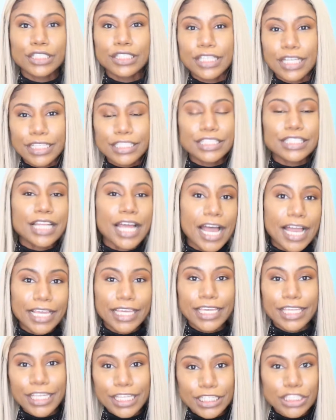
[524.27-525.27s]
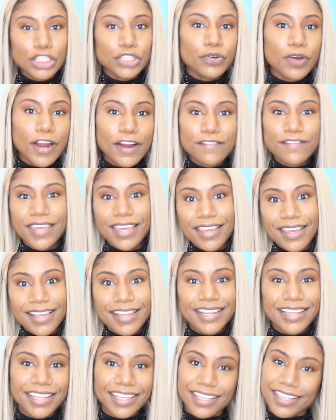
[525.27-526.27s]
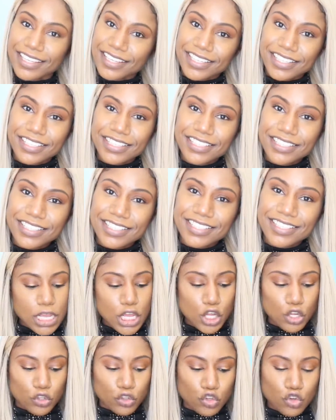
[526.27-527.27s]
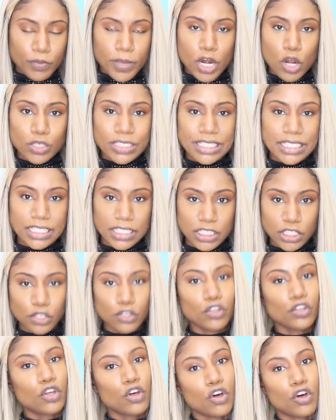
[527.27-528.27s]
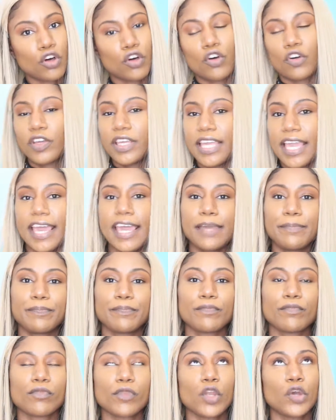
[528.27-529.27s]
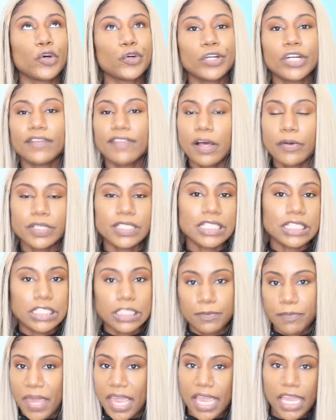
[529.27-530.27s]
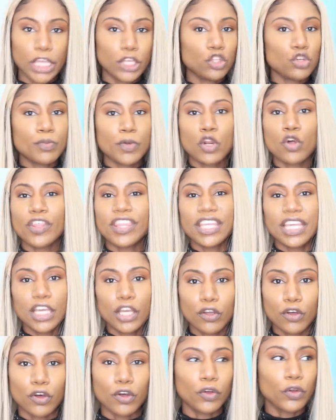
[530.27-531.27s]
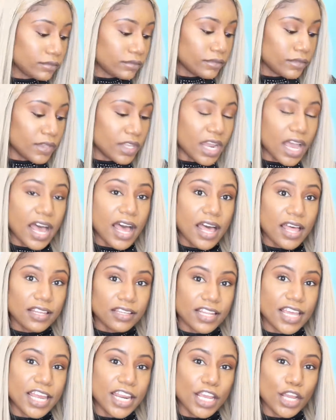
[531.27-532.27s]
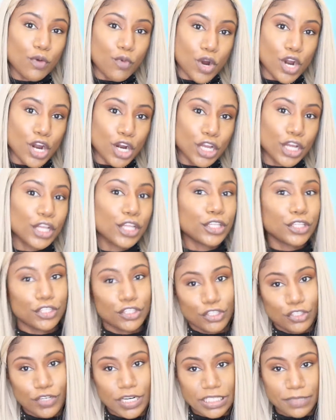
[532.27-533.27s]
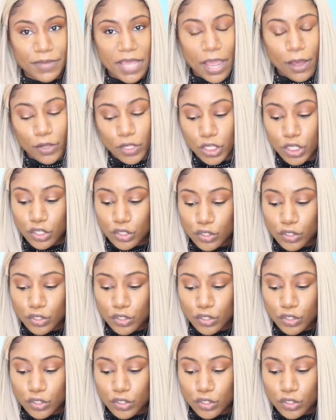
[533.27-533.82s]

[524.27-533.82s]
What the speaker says: let's not get into our feelings. Número 5, okay? Or if I was in Spain, número 5. Not letting work stress me out.